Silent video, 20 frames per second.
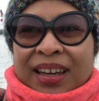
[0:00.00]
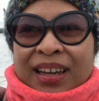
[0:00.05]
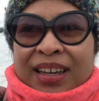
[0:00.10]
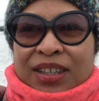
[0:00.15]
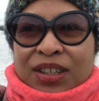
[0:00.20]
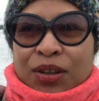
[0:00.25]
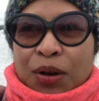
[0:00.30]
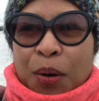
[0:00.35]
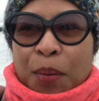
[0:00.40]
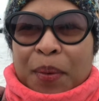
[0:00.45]

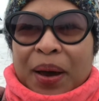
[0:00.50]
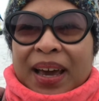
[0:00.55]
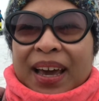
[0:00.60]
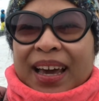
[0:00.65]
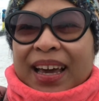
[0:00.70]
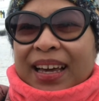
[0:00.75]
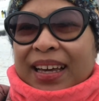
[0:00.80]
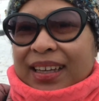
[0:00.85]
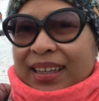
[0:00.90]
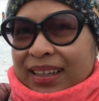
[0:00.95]
So
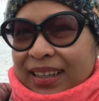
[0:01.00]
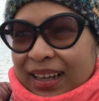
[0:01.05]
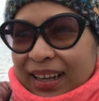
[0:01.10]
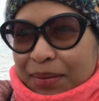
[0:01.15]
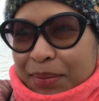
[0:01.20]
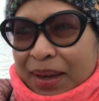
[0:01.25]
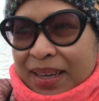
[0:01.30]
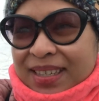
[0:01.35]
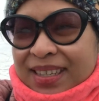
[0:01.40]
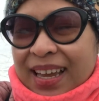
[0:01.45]
my
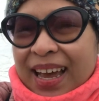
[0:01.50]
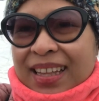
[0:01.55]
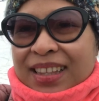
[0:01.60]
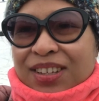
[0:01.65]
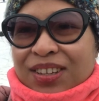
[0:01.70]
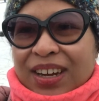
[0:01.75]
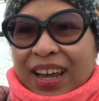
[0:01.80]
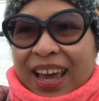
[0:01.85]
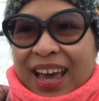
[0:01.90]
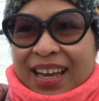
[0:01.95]
my son
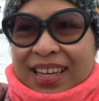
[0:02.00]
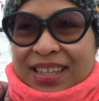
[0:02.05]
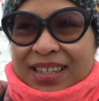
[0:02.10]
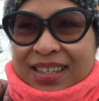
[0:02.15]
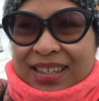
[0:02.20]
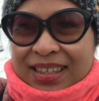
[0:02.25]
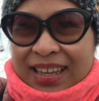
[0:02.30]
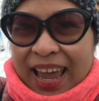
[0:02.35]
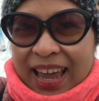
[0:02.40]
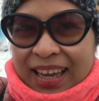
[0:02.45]
today has
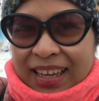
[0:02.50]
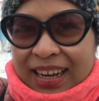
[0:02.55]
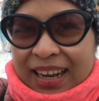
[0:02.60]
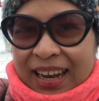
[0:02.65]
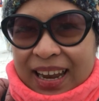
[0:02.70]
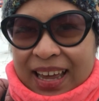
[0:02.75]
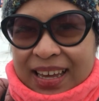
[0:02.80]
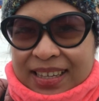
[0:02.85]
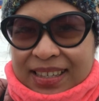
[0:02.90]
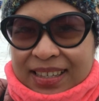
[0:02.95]
taken a
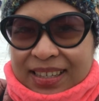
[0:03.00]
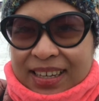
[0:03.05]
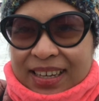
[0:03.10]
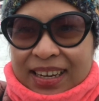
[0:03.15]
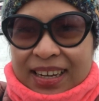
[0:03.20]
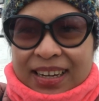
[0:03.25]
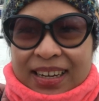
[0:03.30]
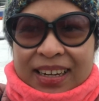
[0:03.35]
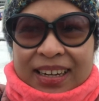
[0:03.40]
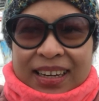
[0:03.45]

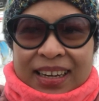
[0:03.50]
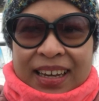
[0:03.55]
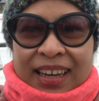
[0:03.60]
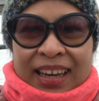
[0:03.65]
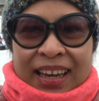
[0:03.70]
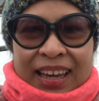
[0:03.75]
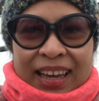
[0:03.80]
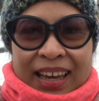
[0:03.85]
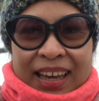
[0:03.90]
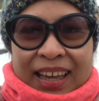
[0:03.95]
lesson
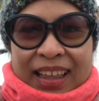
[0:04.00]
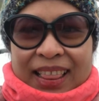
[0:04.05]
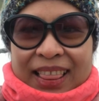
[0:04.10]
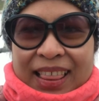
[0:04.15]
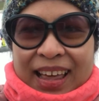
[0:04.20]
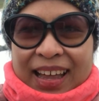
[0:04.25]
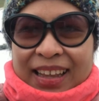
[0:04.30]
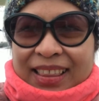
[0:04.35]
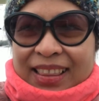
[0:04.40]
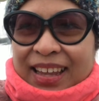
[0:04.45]
in
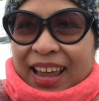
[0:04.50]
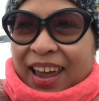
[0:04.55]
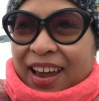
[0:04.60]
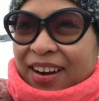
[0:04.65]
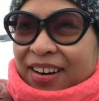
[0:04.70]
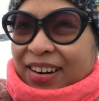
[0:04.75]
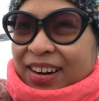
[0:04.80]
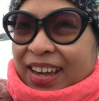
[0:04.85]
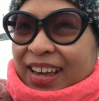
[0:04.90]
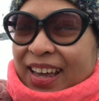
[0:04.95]
that
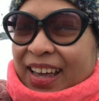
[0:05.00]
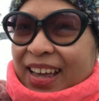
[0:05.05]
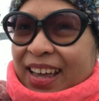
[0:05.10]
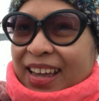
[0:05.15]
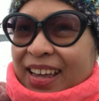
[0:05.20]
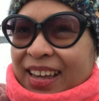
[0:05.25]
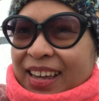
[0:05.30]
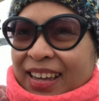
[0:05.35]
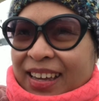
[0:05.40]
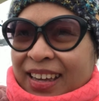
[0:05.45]
area,
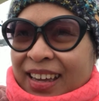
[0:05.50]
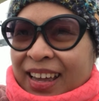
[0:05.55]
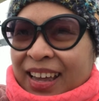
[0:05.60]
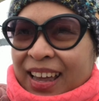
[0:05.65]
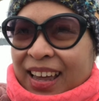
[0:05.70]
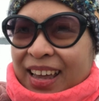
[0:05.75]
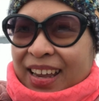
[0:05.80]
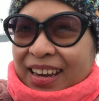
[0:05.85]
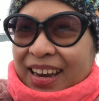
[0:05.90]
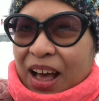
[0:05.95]

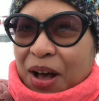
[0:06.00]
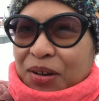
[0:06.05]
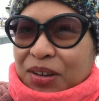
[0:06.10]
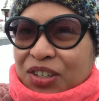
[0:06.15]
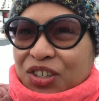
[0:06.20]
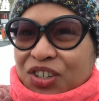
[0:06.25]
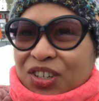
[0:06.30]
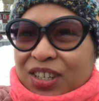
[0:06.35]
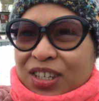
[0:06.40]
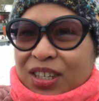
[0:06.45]
and now
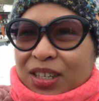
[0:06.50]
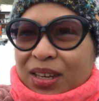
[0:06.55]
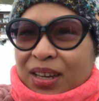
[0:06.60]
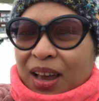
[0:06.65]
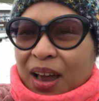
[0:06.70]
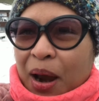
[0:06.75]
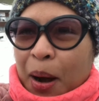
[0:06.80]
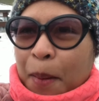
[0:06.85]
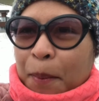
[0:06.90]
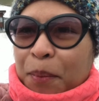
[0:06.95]
he's just
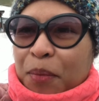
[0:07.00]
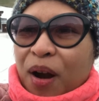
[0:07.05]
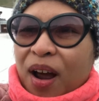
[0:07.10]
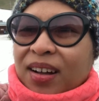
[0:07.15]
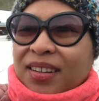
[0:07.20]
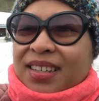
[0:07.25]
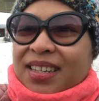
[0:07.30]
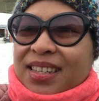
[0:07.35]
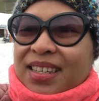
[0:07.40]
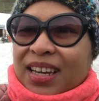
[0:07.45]

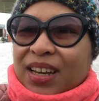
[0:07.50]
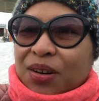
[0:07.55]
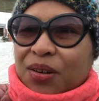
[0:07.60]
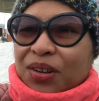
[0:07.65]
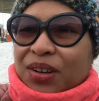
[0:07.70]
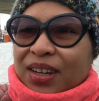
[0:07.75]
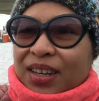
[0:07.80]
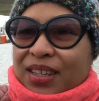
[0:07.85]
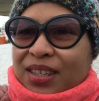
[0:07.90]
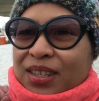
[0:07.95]
practicing on
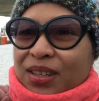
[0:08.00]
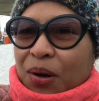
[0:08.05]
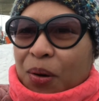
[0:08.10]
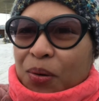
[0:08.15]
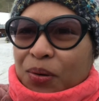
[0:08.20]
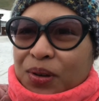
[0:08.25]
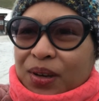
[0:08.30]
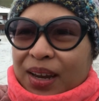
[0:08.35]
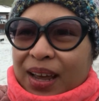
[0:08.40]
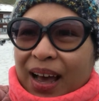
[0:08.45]
his
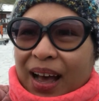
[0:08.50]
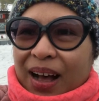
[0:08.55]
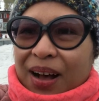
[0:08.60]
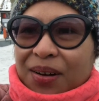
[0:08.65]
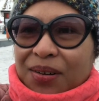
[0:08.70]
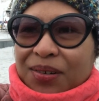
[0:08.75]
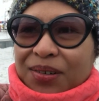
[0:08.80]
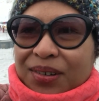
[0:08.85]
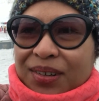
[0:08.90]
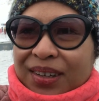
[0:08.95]
own
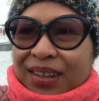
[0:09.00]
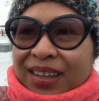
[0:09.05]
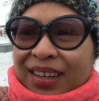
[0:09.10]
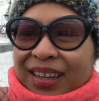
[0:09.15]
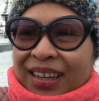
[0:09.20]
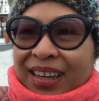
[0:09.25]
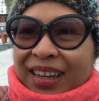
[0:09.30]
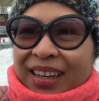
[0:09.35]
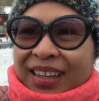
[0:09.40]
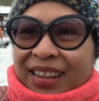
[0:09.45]
now.
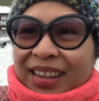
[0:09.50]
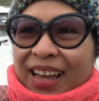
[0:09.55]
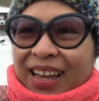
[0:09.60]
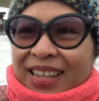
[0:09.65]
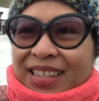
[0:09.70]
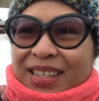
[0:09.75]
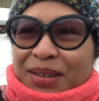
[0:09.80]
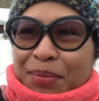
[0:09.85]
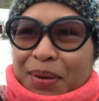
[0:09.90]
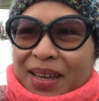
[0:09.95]

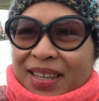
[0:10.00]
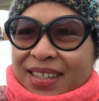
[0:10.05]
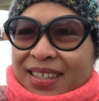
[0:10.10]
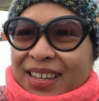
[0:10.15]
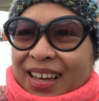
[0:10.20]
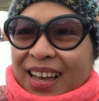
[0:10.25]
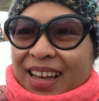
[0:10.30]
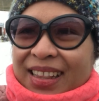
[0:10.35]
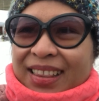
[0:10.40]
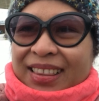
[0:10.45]
That's my
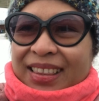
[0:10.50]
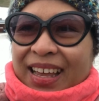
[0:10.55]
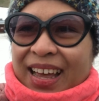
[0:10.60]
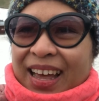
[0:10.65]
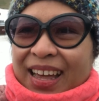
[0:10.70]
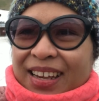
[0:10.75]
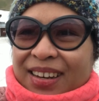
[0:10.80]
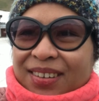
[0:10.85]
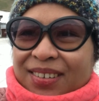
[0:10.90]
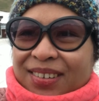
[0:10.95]
son
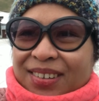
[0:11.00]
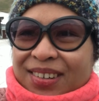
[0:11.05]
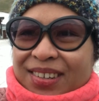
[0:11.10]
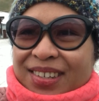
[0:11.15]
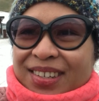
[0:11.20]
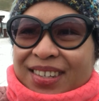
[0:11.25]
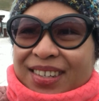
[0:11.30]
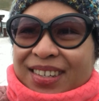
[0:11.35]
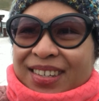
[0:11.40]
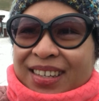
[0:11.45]
Thanos,
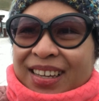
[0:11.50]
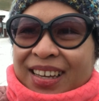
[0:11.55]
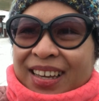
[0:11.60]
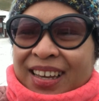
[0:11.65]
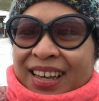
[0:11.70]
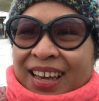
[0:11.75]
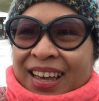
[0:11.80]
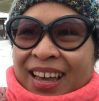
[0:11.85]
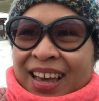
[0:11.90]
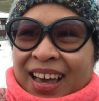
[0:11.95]

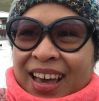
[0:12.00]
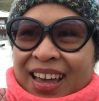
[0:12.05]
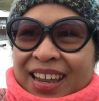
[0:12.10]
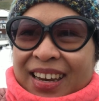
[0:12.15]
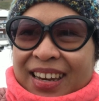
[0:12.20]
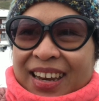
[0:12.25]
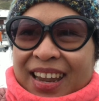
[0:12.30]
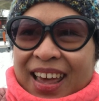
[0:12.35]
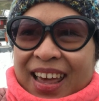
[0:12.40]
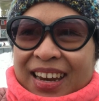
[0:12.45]

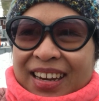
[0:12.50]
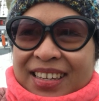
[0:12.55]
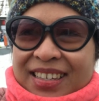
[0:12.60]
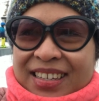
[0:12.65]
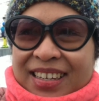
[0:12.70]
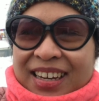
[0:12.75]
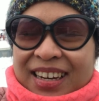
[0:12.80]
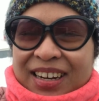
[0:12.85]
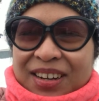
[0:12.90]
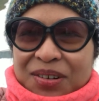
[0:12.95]
and then he's
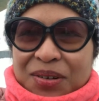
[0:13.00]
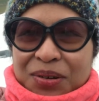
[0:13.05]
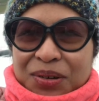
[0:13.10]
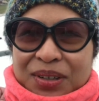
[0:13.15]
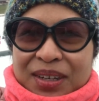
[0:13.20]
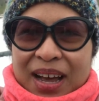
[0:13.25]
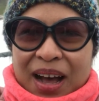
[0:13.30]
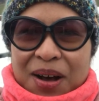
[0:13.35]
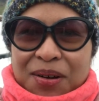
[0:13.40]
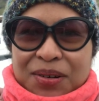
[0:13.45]
gonna go
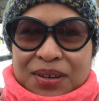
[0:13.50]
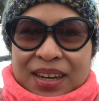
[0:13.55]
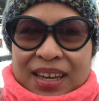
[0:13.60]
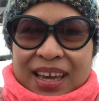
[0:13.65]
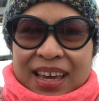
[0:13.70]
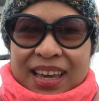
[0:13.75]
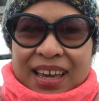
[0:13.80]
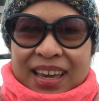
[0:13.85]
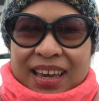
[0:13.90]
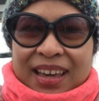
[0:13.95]

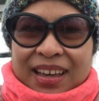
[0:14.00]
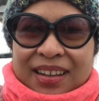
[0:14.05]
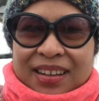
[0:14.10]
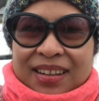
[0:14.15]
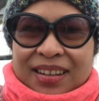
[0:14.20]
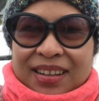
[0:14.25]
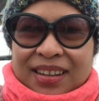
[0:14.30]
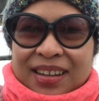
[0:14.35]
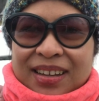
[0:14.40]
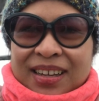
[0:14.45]

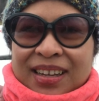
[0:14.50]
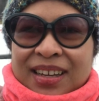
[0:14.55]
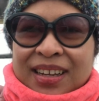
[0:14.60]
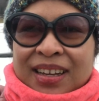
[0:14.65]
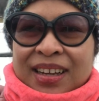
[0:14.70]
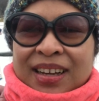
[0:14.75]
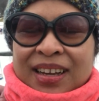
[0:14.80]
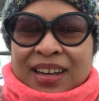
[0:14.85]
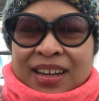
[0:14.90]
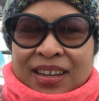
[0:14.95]
downhill.
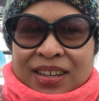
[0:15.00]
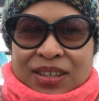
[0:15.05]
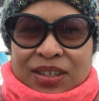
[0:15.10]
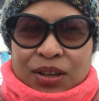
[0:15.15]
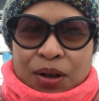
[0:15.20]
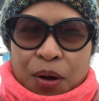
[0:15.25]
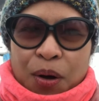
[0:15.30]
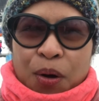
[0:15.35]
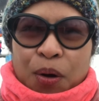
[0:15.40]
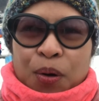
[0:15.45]

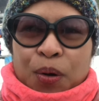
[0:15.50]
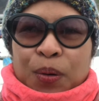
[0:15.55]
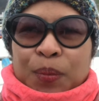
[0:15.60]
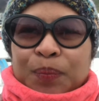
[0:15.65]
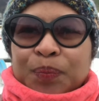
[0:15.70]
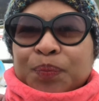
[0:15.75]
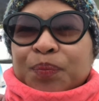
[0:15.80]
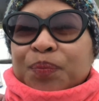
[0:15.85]
So